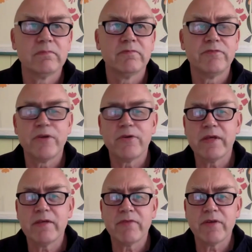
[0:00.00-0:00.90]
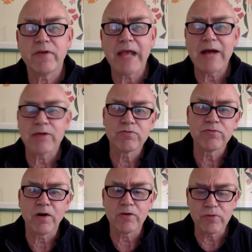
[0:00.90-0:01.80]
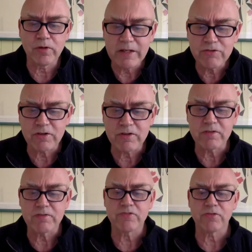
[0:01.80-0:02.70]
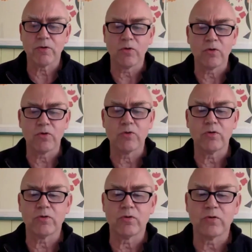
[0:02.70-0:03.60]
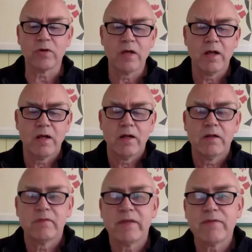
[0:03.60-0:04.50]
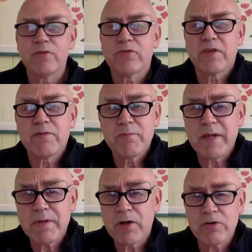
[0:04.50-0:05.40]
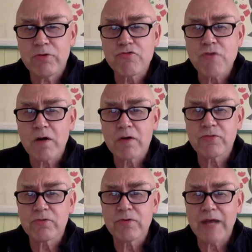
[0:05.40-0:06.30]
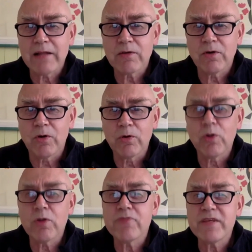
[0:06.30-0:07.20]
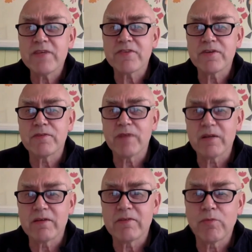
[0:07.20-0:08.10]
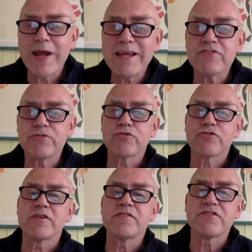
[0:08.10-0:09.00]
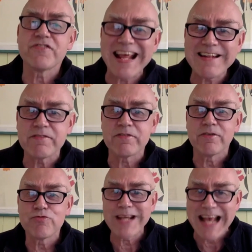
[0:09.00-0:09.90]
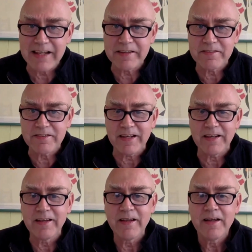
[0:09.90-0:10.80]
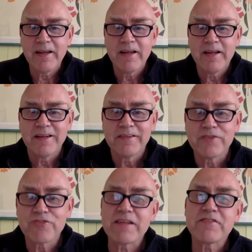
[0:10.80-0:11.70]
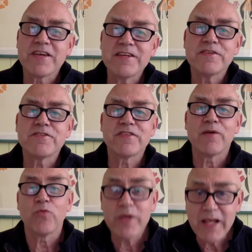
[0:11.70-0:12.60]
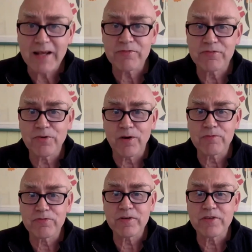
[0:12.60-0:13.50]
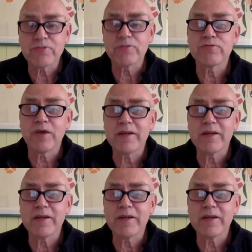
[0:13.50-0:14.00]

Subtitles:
very, very out far religions, or they would maybe go to drugs or to alcohol. All of these are ways to transcend reality. The transcendence that we have to offer is to find